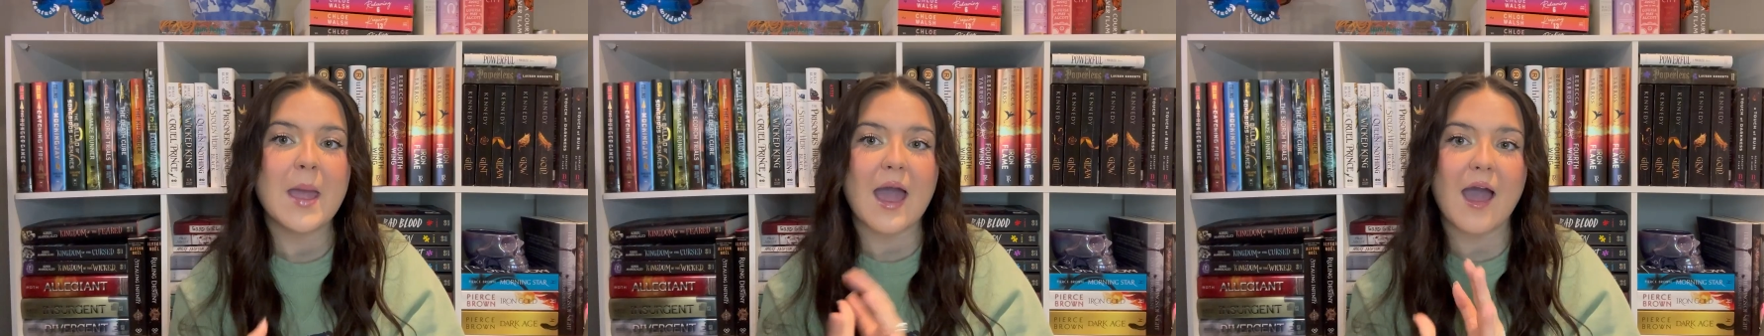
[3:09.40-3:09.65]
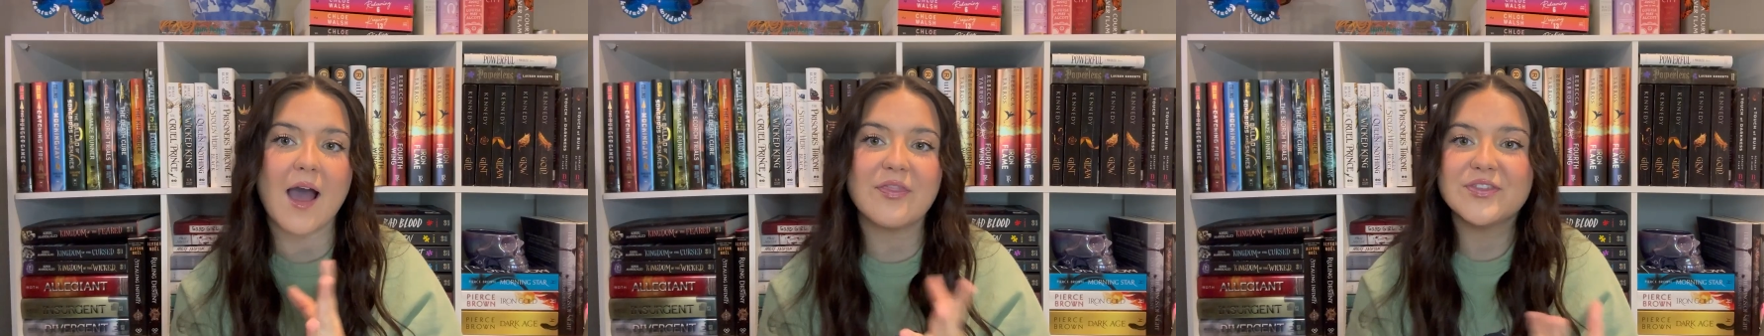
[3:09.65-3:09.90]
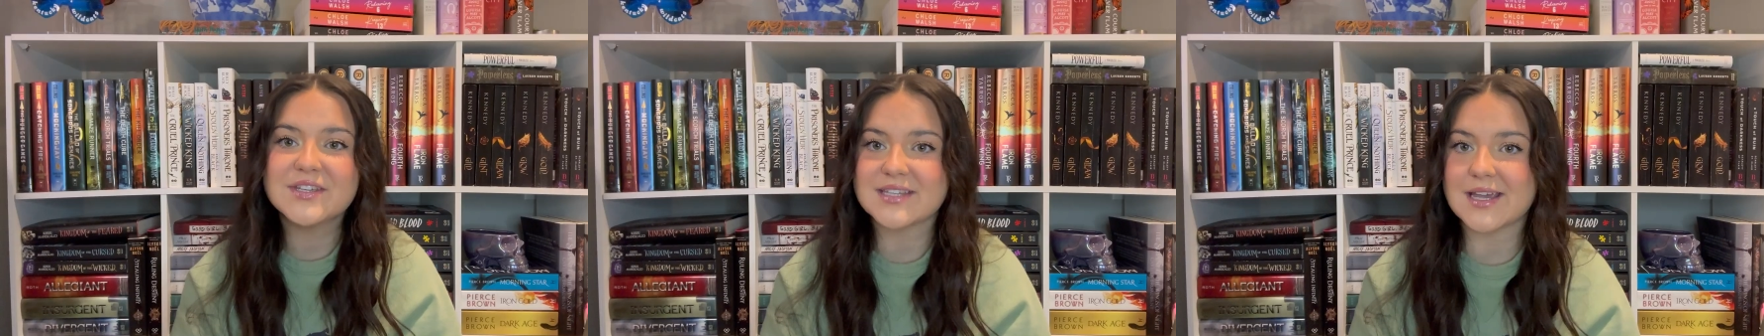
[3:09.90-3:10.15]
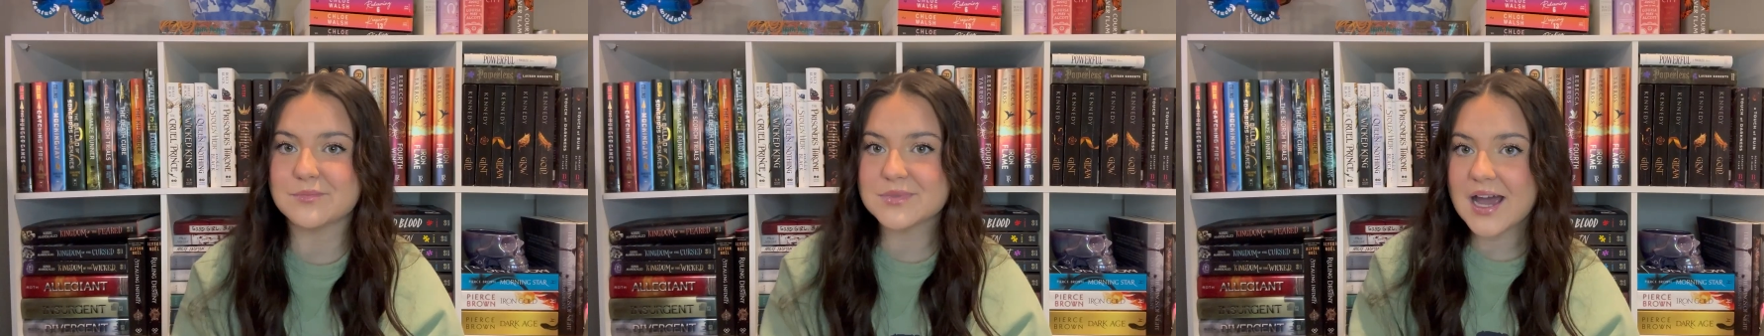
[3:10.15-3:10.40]
At the
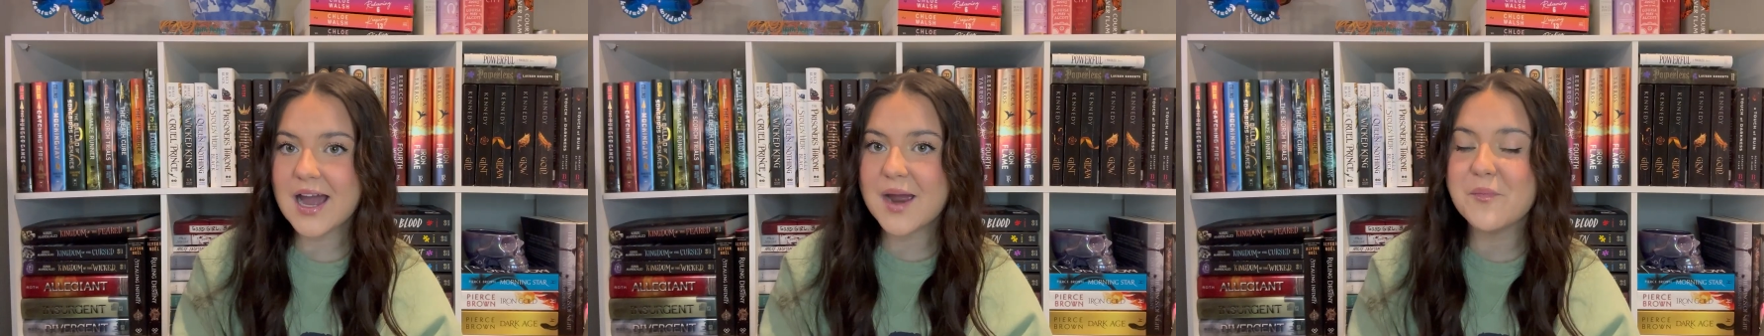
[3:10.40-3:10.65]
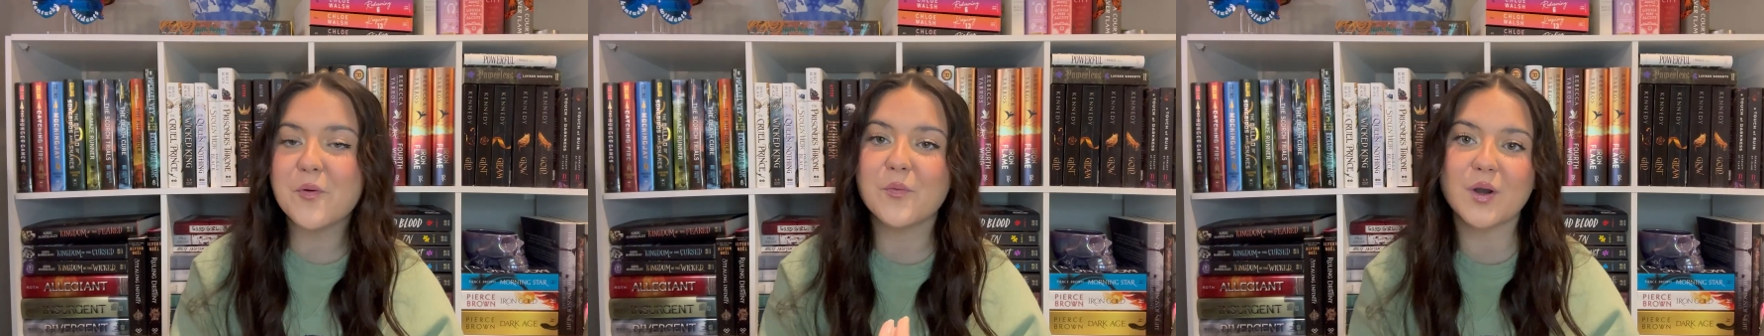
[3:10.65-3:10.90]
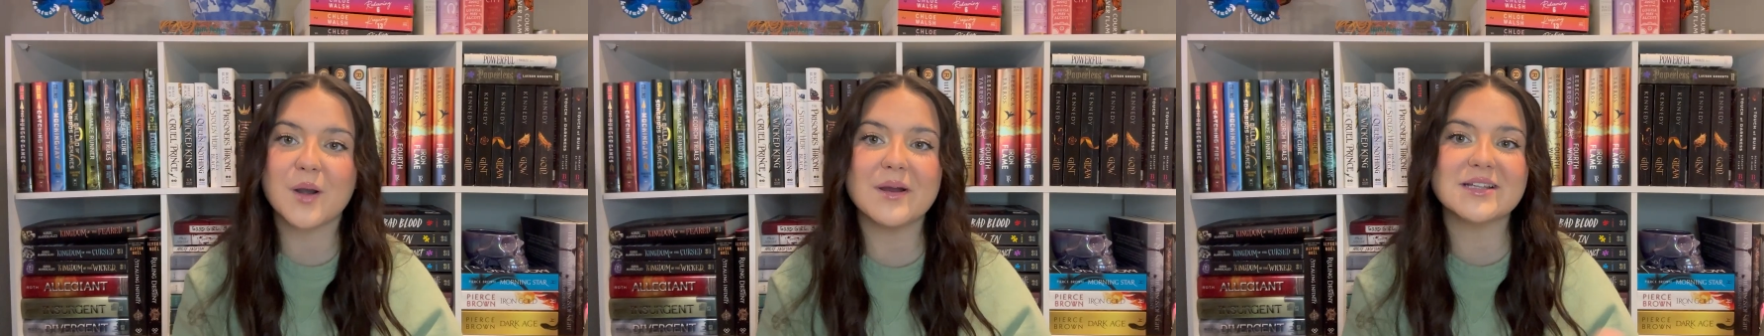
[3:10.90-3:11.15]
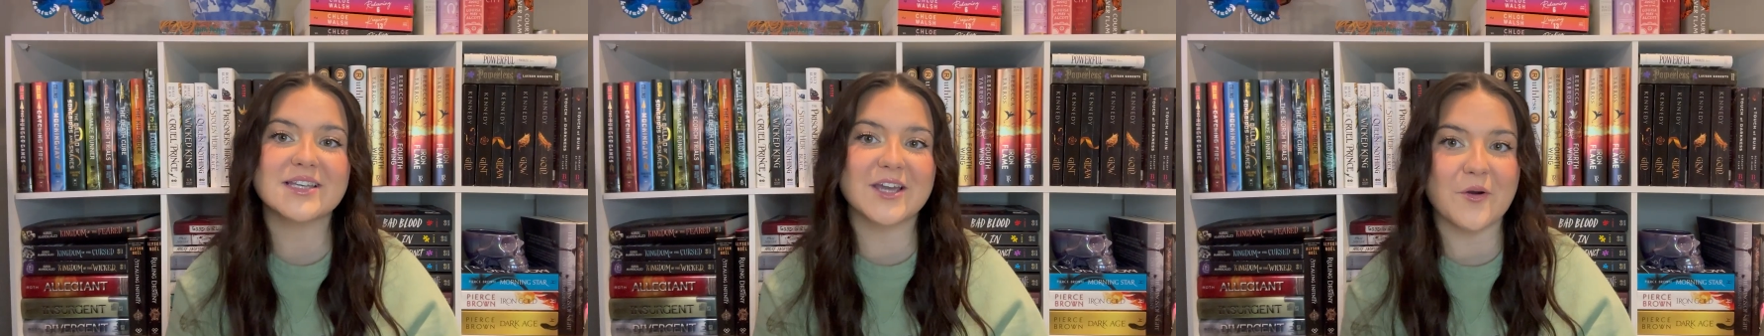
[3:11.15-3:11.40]
same time, we're
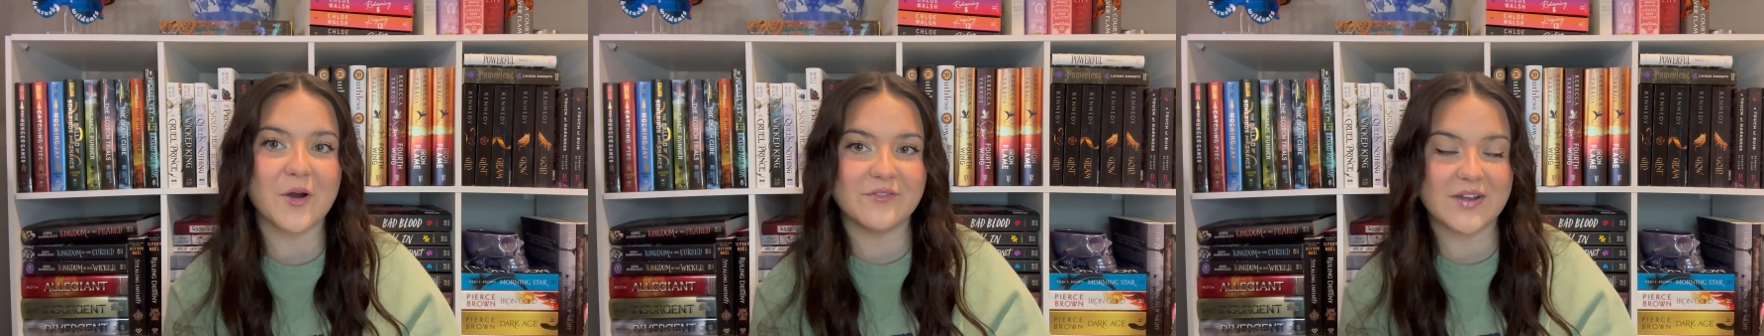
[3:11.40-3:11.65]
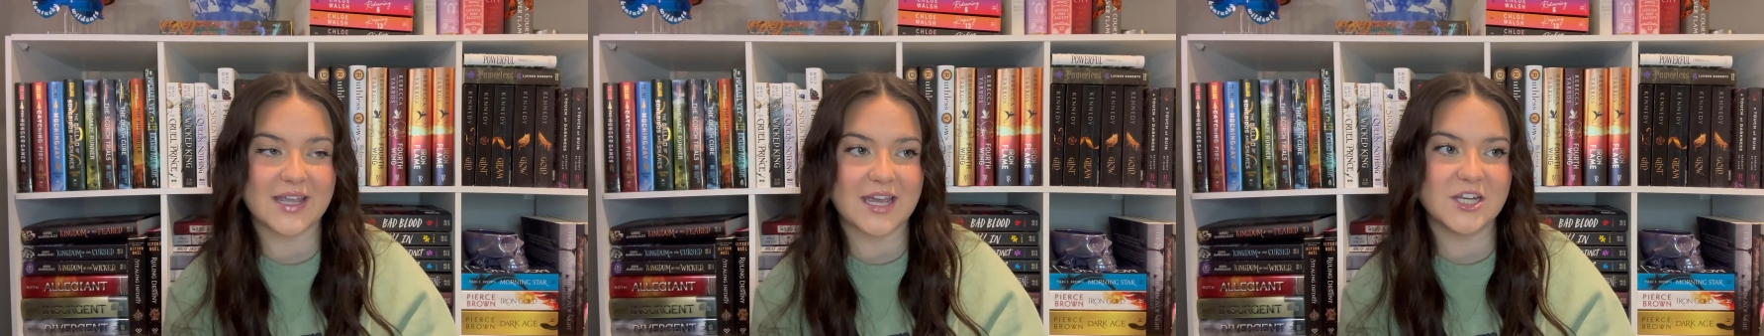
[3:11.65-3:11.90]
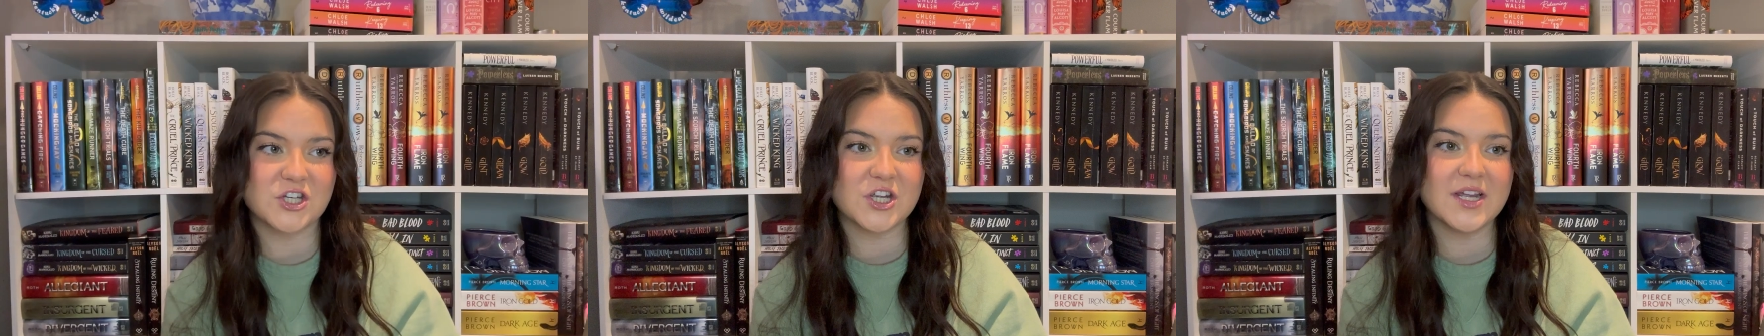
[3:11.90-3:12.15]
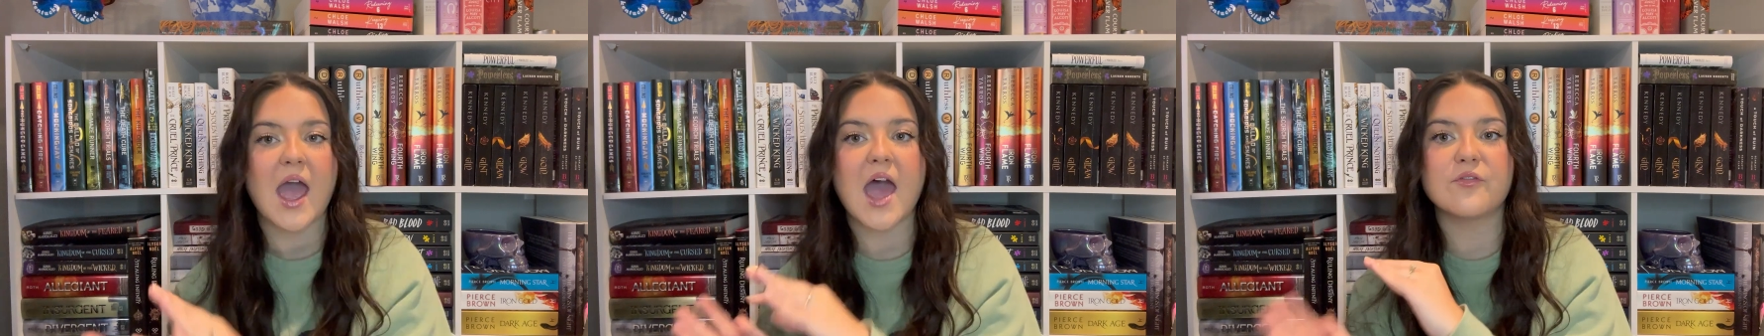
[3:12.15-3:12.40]
about to go on vacation,